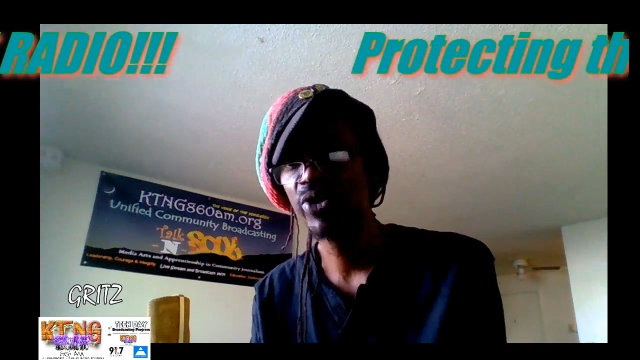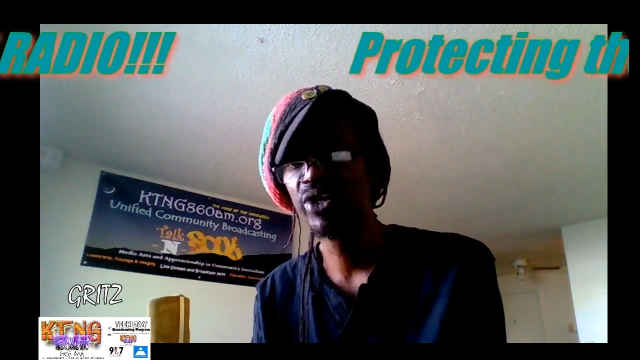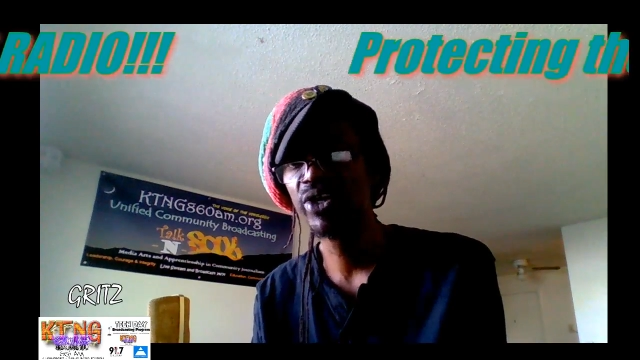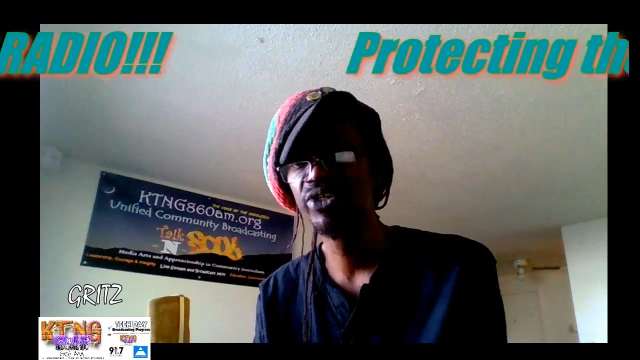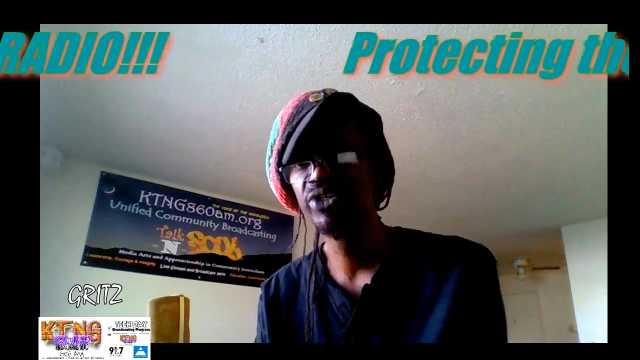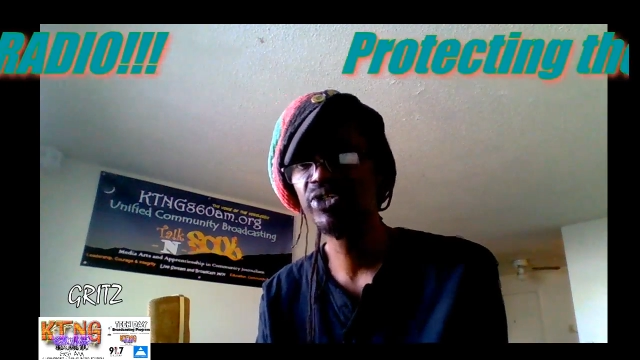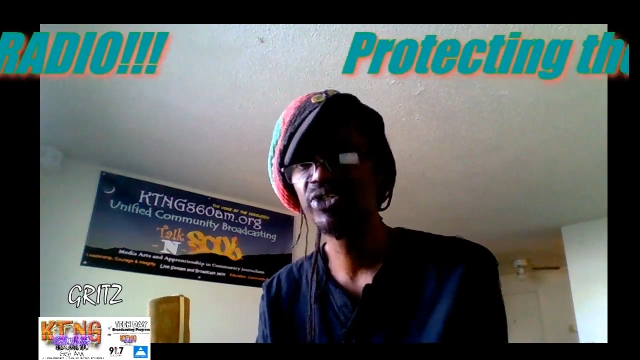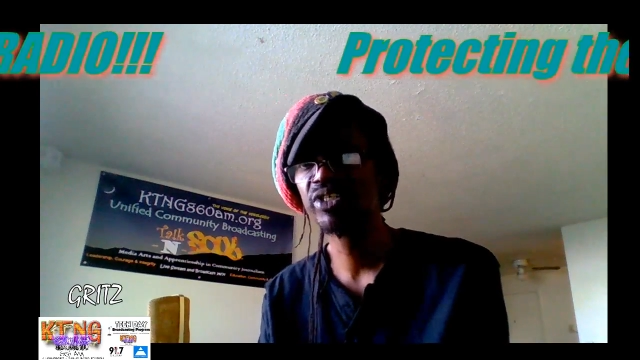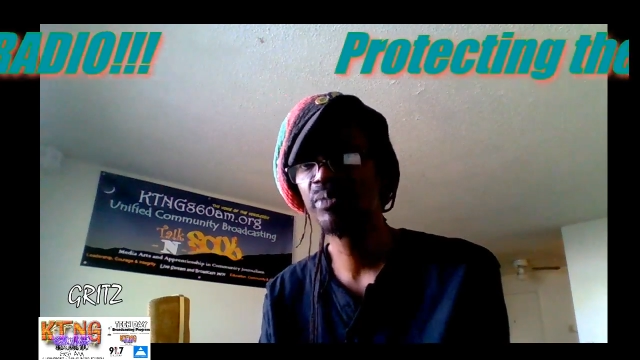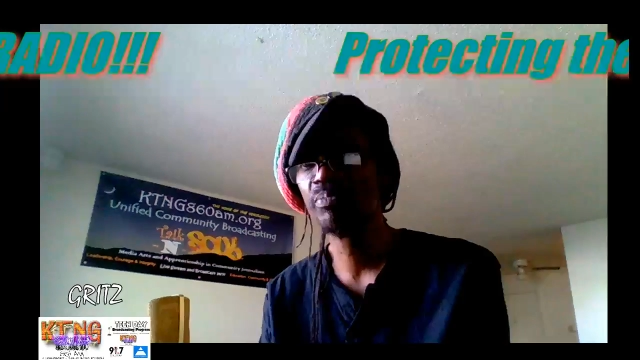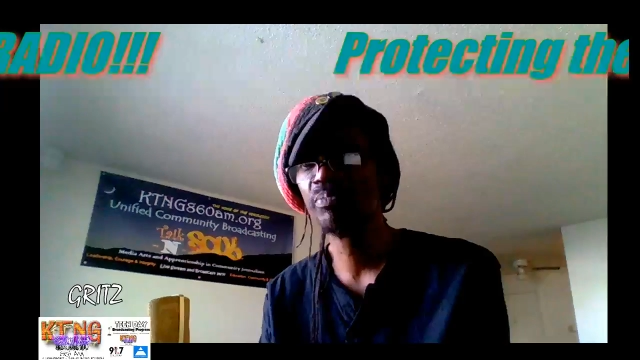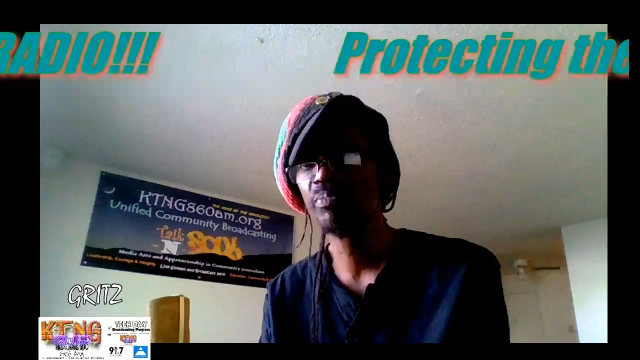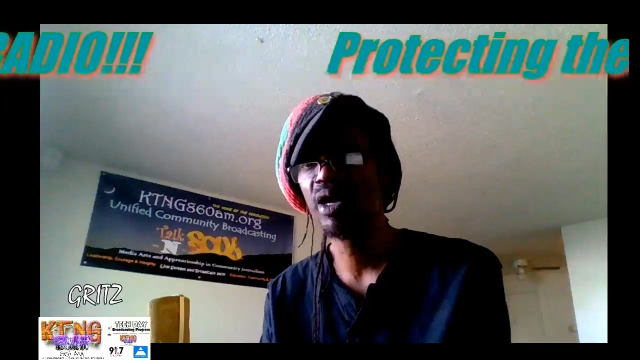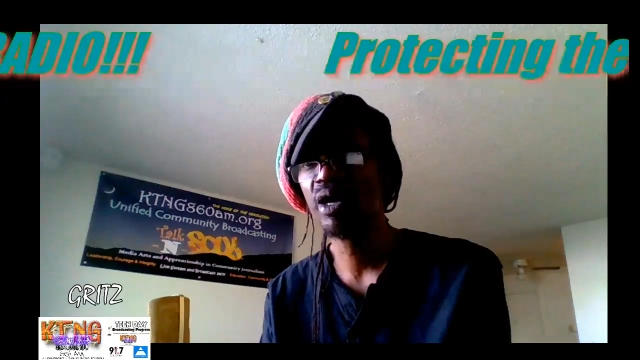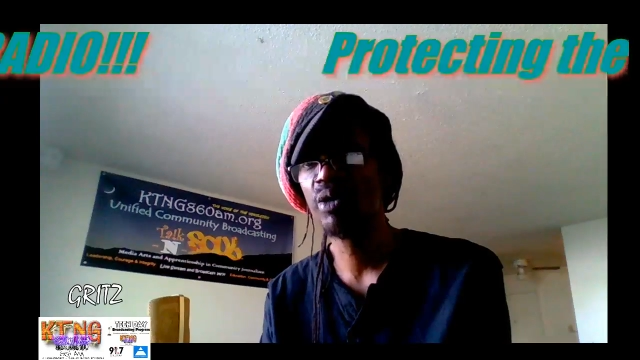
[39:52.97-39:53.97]
we're going to do some,
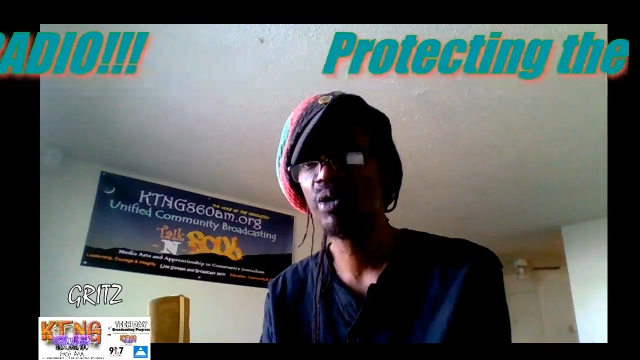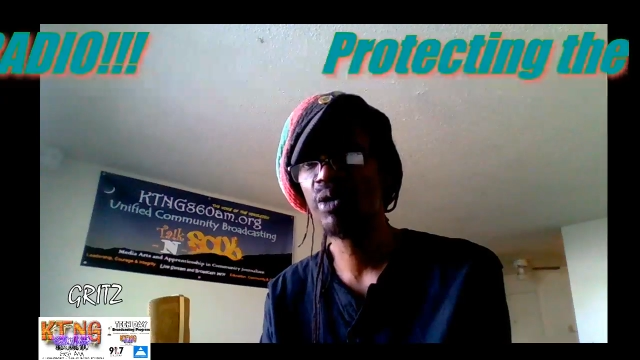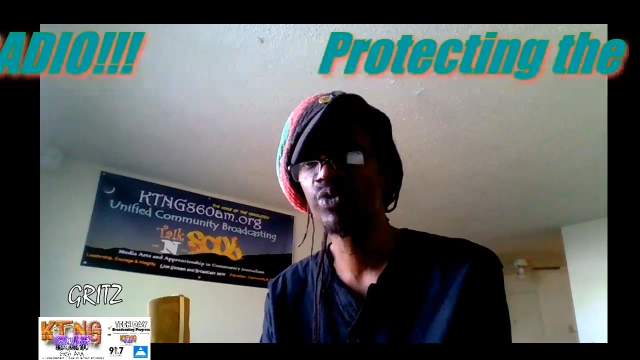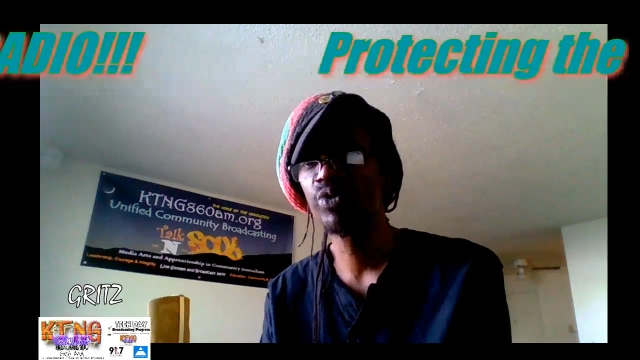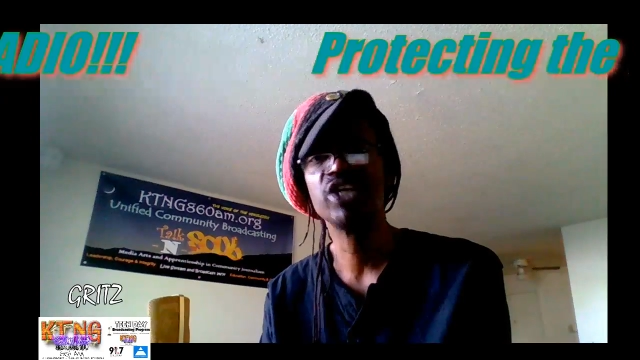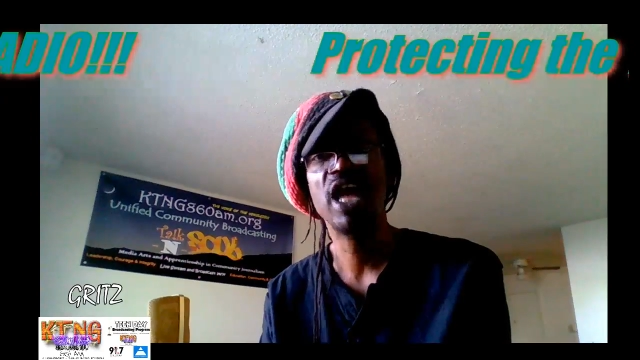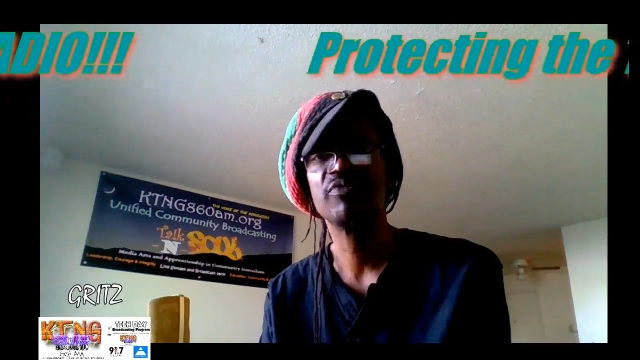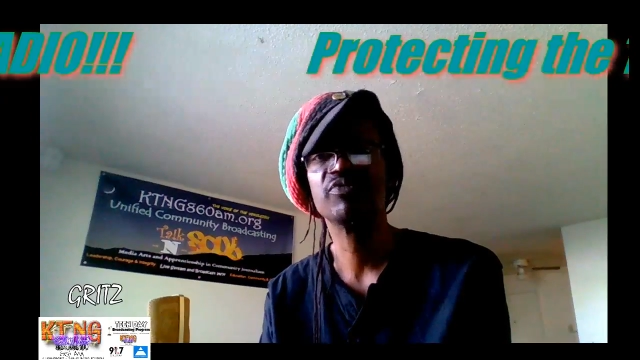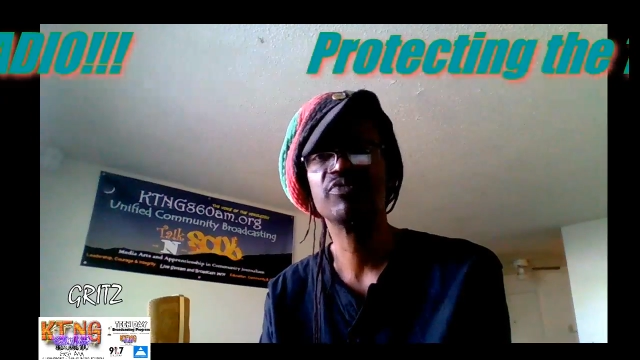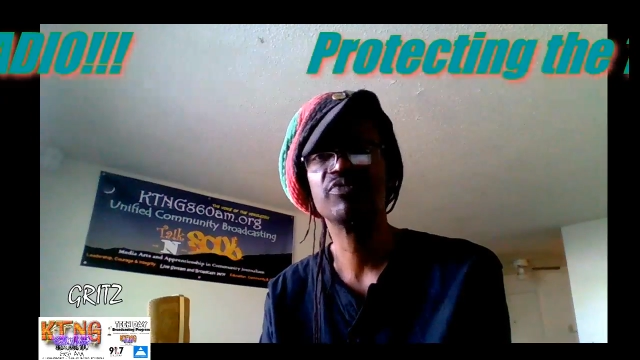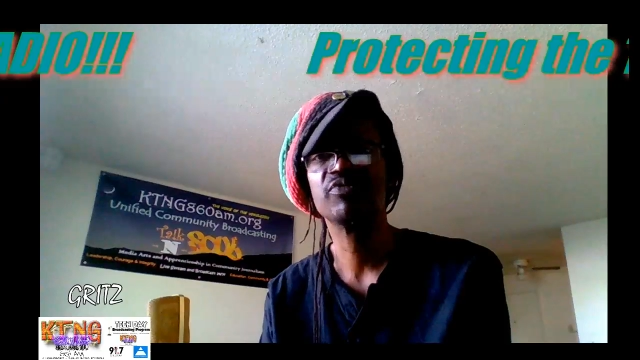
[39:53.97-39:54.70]
we're going to have